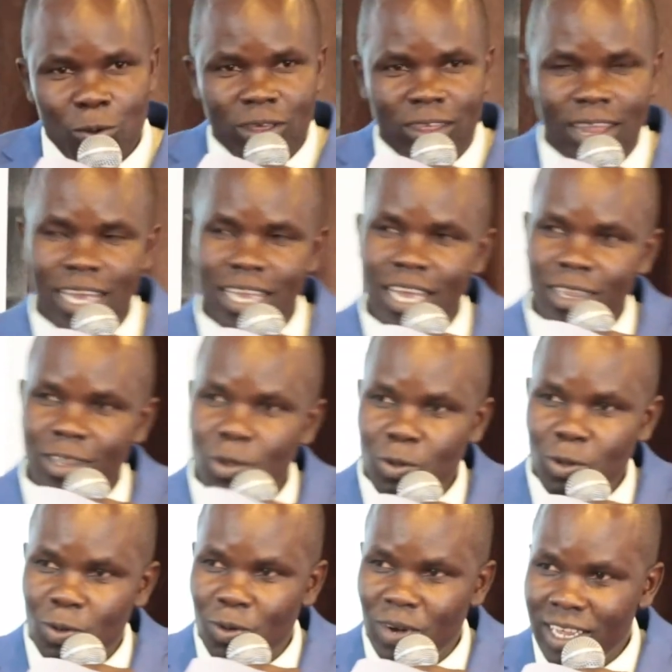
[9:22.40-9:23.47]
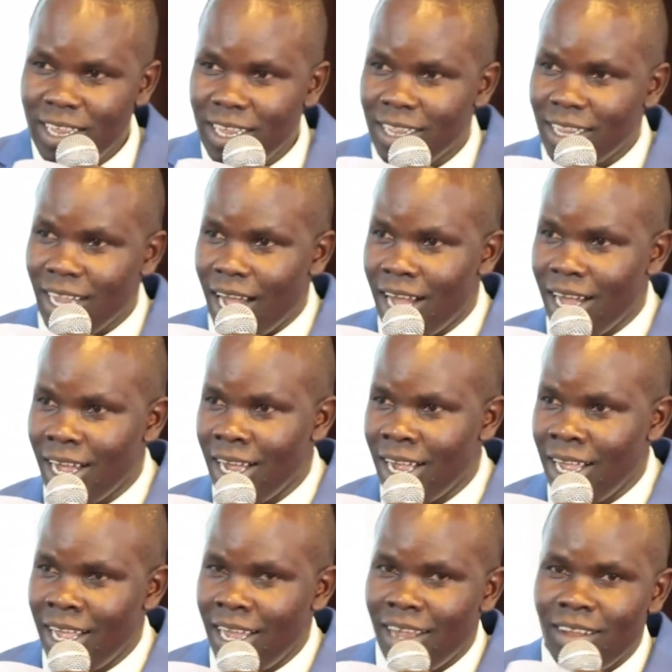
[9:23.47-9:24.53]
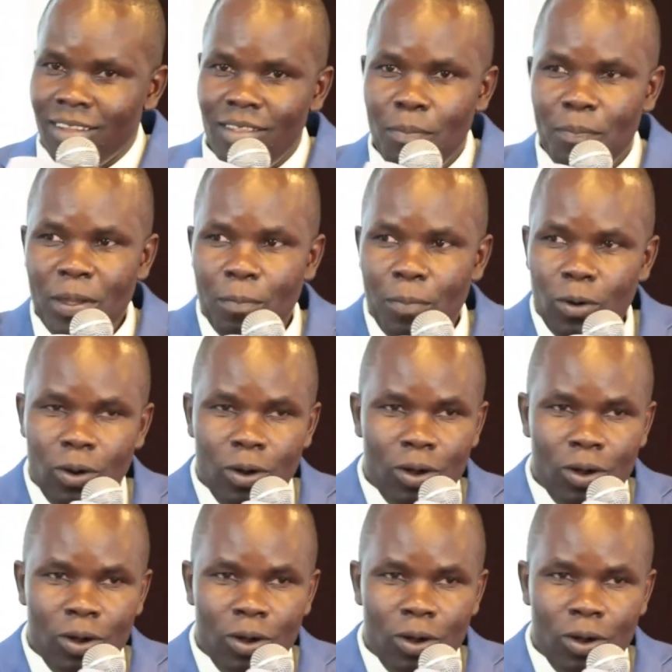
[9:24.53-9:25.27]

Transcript: which they just use to register the people